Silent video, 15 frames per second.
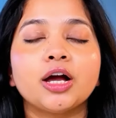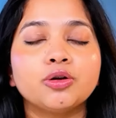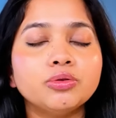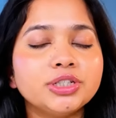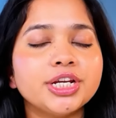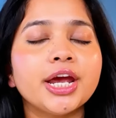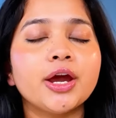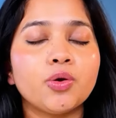
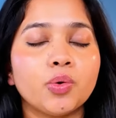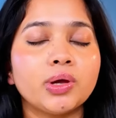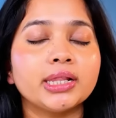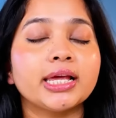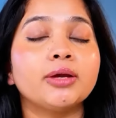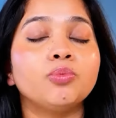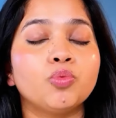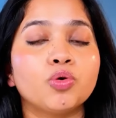good hair oil
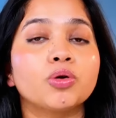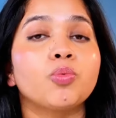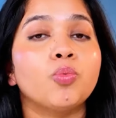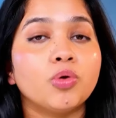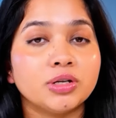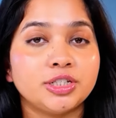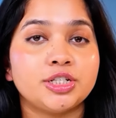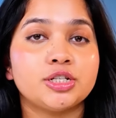can work
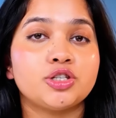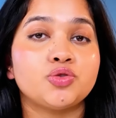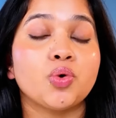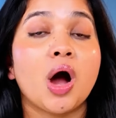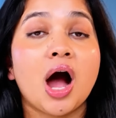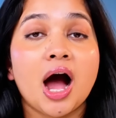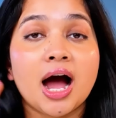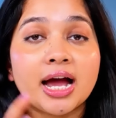wonders to
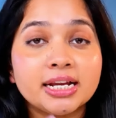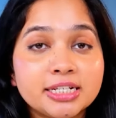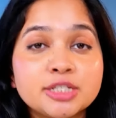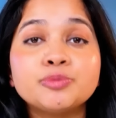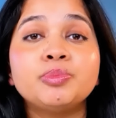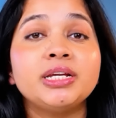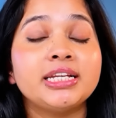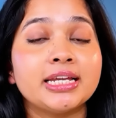hide
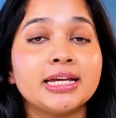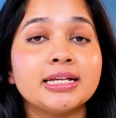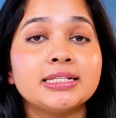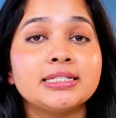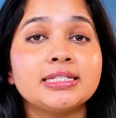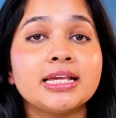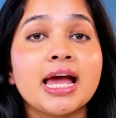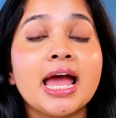split
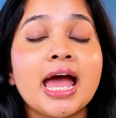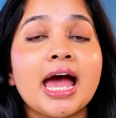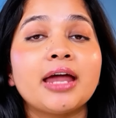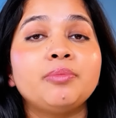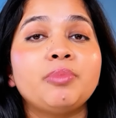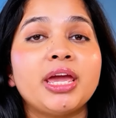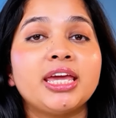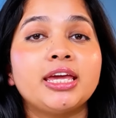ends
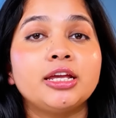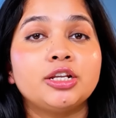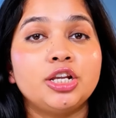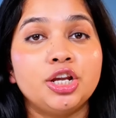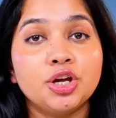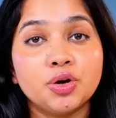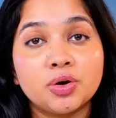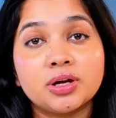and make it
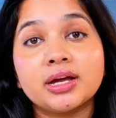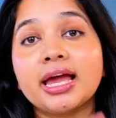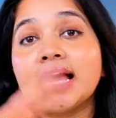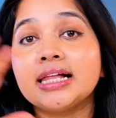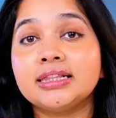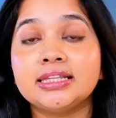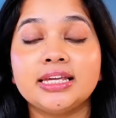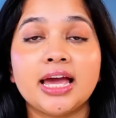look
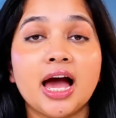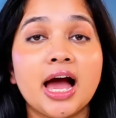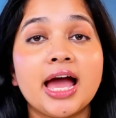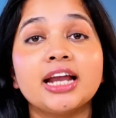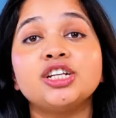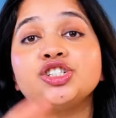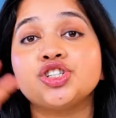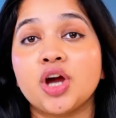healthier
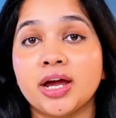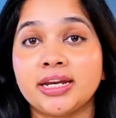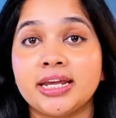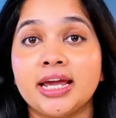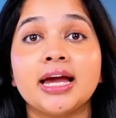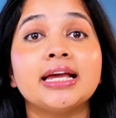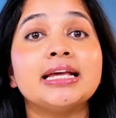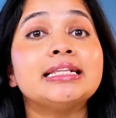and
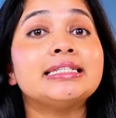shinier in